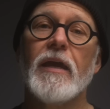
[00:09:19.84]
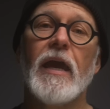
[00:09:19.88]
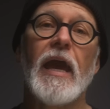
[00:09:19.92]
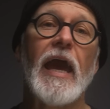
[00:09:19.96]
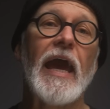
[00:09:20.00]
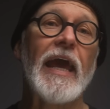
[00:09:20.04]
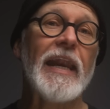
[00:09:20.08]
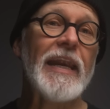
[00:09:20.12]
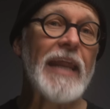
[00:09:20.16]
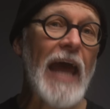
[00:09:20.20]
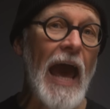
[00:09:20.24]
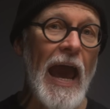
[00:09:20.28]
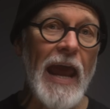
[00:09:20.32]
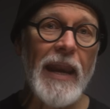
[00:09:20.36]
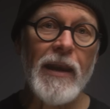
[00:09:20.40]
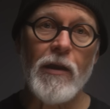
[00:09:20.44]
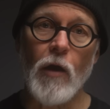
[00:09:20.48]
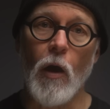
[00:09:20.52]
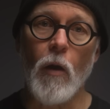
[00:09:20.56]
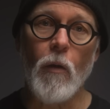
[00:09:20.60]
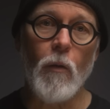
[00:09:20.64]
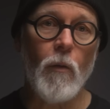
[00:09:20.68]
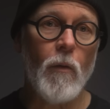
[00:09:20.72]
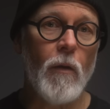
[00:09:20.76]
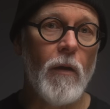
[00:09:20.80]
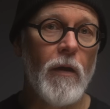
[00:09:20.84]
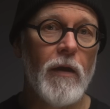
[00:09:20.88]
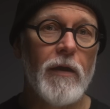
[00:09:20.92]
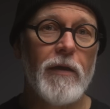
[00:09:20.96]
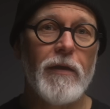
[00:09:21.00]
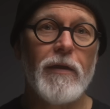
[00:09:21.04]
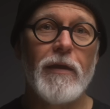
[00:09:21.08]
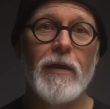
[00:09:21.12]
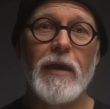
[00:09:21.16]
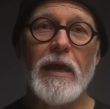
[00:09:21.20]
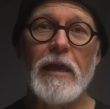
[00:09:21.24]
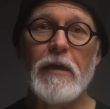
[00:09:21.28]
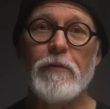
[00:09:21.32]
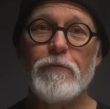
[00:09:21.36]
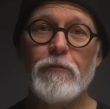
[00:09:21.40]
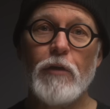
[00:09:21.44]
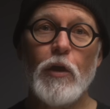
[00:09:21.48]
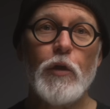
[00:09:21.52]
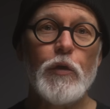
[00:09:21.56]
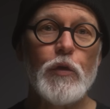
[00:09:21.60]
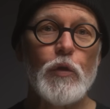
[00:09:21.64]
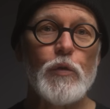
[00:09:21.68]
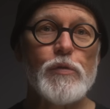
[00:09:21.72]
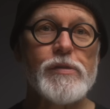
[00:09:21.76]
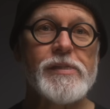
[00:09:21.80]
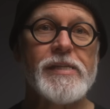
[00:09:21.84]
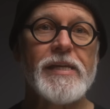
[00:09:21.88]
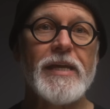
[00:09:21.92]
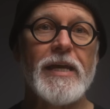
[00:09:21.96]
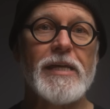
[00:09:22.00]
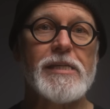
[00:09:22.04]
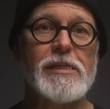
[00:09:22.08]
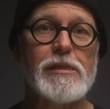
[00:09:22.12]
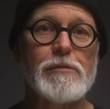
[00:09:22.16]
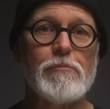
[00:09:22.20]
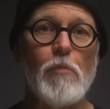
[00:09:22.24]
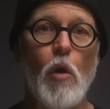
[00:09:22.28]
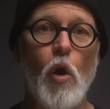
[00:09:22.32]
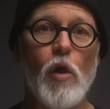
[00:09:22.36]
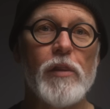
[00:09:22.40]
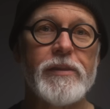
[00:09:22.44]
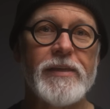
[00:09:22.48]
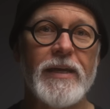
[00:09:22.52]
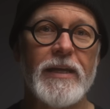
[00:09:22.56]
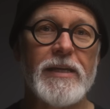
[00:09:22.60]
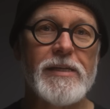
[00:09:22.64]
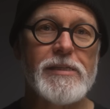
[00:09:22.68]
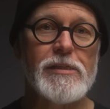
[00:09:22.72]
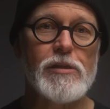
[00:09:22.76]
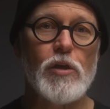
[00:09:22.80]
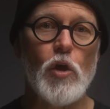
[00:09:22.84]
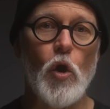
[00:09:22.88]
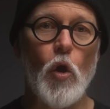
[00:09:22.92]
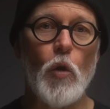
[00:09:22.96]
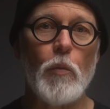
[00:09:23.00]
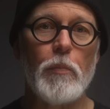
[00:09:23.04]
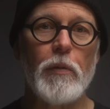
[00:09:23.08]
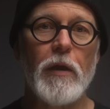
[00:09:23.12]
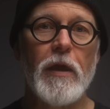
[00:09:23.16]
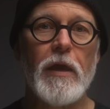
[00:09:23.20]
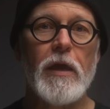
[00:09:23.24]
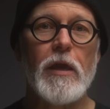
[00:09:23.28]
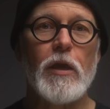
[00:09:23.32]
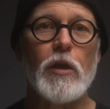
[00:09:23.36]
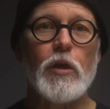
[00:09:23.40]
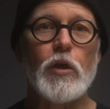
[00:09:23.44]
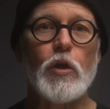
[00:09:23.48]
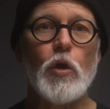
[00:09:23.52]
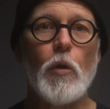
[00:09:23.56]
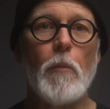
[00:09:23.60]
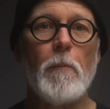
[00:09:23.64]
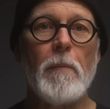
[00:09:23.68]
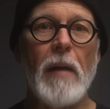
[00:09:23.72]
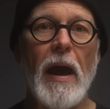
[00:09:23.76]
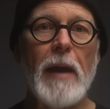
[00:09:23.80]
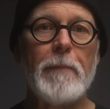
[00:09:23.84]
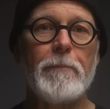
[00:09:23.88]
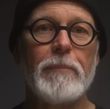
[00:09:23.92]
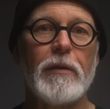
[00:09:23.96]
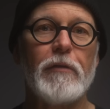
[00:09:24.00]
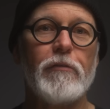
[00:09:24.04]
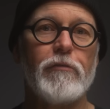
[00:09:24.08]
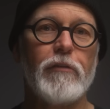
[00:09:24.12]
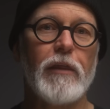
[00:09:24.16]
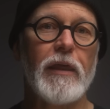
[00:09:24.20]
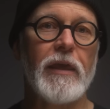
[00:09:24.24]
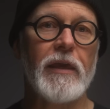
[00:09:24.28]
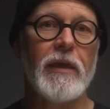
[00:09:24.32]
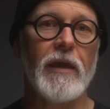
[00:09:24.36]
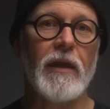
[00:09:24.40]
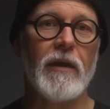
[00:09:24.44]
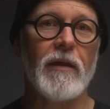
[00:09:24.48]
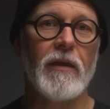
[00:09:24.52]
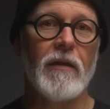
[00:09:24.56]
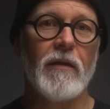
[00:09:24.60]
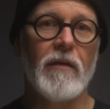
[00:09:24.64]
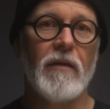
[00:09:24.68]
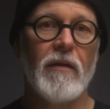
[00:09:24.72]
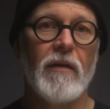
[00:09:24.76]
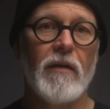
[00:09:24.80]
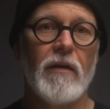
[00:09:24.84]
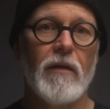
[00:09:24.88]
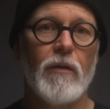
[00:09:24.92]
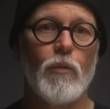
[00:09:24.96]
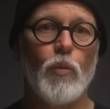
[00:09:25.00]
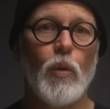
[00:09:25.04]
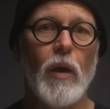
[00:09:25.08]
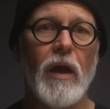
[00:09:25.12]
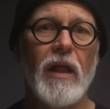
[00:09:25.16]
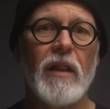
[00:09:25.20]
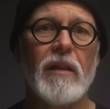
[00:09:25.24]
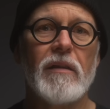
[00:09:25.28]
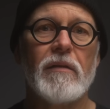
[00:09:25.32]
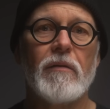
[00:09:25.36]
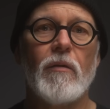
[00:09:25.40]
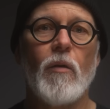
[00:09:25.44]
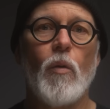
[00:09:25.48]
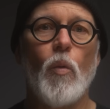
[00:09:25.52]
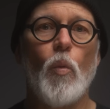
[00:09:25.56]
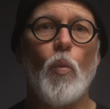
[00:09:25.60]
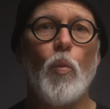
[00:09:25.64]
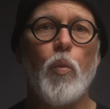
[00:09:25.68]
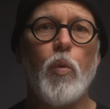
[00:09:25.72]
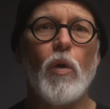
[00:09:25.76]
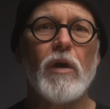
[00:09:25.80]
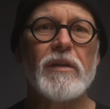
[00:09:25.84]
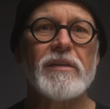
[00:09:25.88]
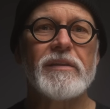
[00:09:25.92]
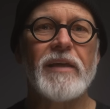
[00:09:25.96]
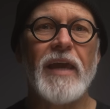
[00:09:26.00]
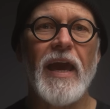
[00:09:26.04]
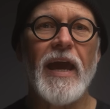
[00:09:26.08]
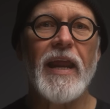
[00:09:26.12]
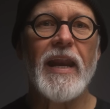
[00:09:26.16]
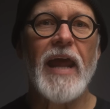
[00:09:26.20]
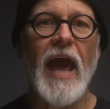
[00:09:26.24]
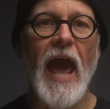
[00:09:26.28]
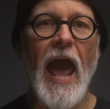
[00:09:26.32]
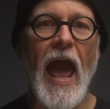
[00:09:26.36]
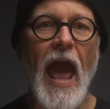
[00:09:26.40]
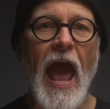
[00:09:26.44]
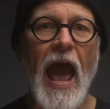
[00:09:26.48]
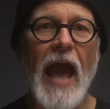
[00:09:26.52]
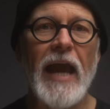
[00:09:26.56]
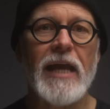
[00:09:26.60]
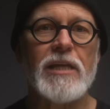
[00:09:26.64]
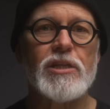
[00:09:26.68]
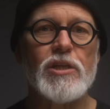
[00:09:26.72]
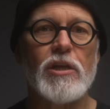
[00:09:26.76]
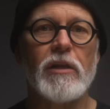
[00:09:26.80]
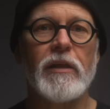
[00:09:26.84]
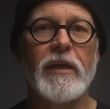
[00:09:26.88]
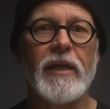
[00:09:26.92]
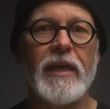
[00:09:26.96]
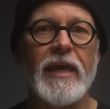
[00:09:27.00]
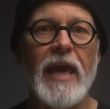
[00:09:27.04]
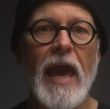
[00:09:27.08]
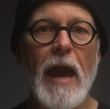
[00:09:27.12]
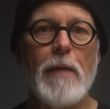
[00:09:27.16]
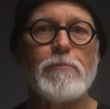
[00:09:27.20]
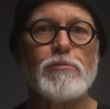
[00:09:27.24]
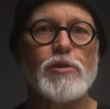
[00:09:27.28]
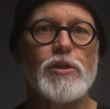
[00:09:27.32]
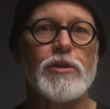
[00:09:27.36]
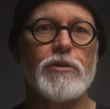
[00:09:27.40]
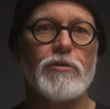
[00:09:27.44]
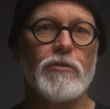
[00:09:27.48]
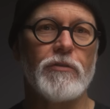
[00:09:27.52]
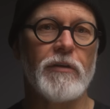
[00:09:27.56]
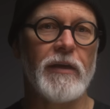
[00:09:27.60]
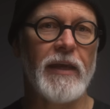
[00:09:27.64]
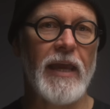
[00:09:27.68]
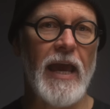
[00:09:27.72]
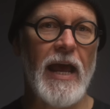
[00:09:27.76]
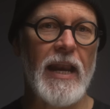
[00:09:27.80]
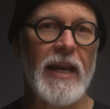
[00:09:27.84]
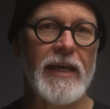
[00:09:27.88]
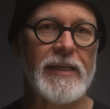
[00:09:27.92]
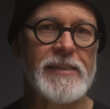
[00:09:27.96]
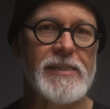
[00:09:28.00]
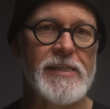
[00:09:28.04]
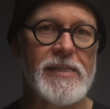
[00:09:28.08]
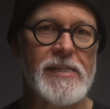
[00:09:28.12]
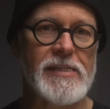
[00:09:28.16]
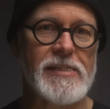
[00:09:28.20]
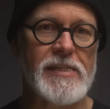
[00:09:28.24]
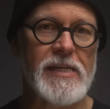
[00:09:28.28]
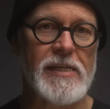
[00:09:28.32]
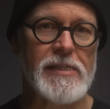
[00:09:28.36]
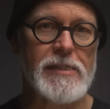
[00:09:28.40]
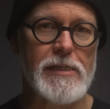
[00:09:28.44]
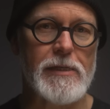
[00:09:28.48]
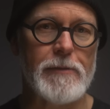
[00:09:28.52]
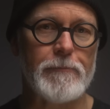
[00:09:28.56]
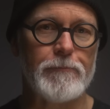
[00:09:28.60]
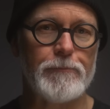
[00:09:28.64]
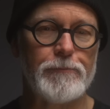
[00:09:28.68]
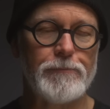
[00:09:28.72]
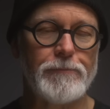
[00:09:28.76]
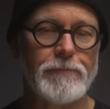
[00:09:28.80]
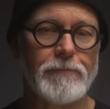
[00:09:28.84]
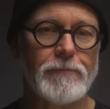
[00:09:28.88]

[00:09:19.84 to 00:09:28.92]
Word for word: And I know if you're using a small telescope, you might be thinking, well, what can I actually capture during galaxy season?